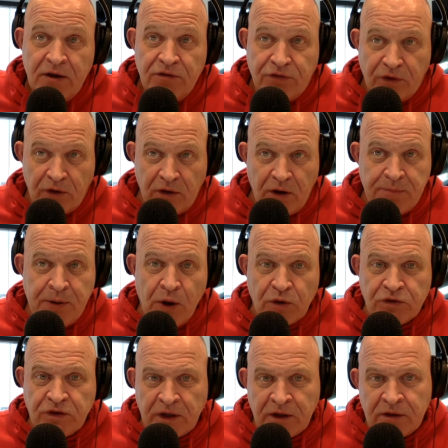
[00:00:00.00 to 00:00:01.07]
for
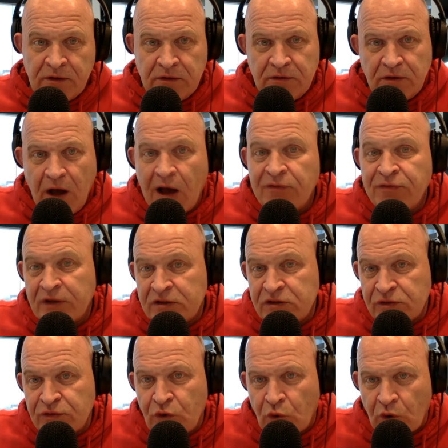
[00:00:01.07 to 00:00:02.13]
opposing
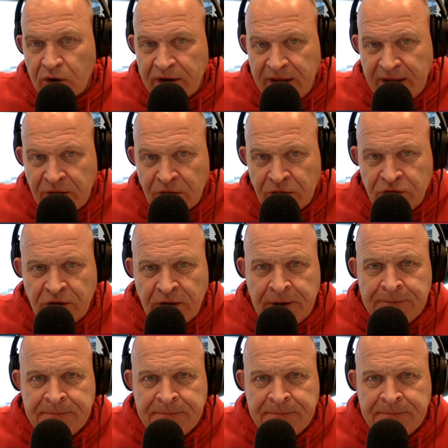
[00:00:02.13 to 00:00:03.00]
offensive coordinators.